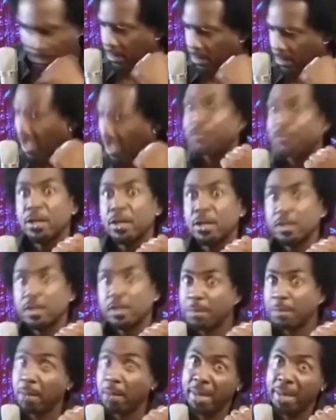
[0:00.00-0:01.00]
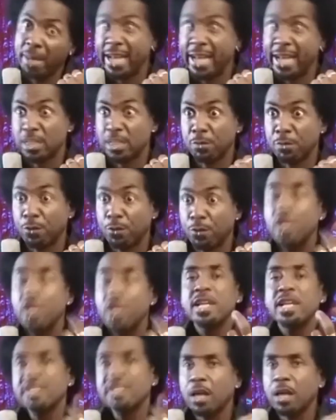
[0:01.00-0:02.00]
I've talked about baggage before.
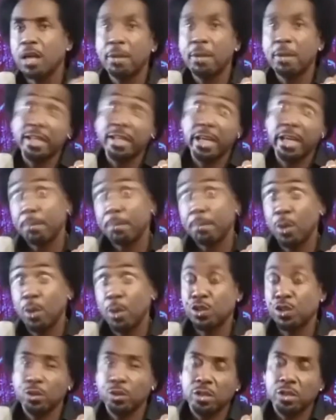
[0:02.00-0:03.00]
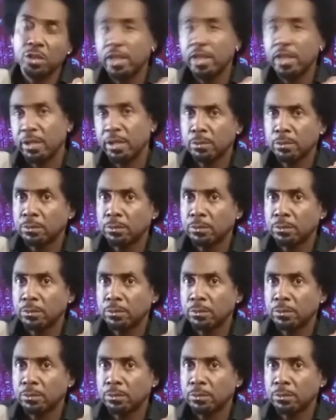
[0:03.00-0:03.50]
Let's talk about that emotional clutter.